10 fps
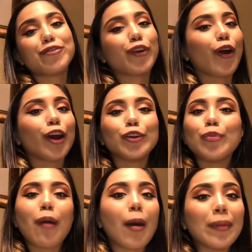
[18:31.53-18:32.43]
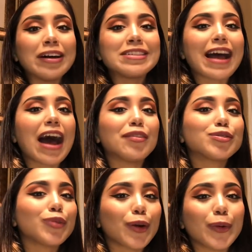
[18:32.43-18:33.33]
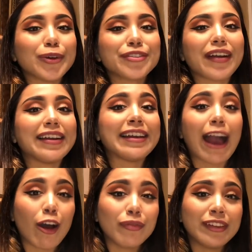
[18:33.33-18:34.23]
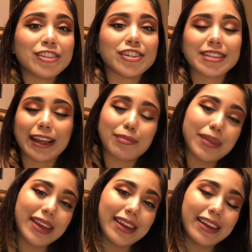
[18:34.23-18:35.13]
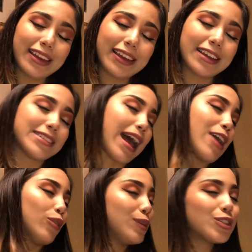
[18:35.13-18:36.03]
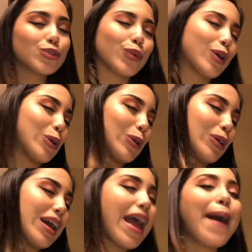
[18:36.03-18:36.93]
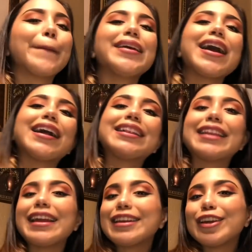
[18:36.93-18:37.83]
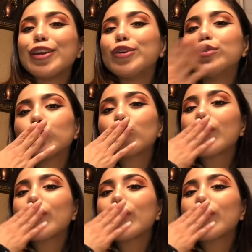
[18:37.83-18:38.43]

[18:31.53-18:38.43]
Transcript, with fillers: For all you mamas that have struggles finding outfits just like me, because I always struggle. But yeah, thank you.